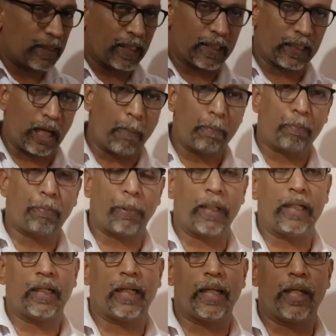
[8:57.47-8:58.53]
are
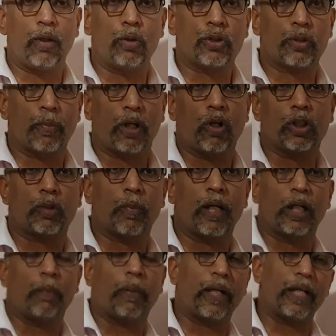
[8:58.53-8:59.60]
completely used because
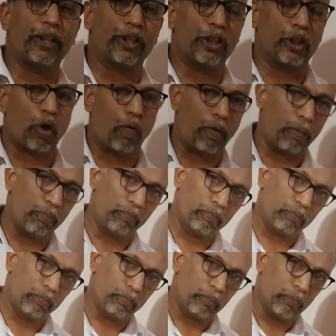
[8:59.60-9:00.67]
multiplication is over.
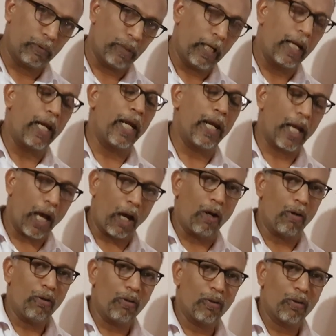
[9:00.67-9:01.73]
Now,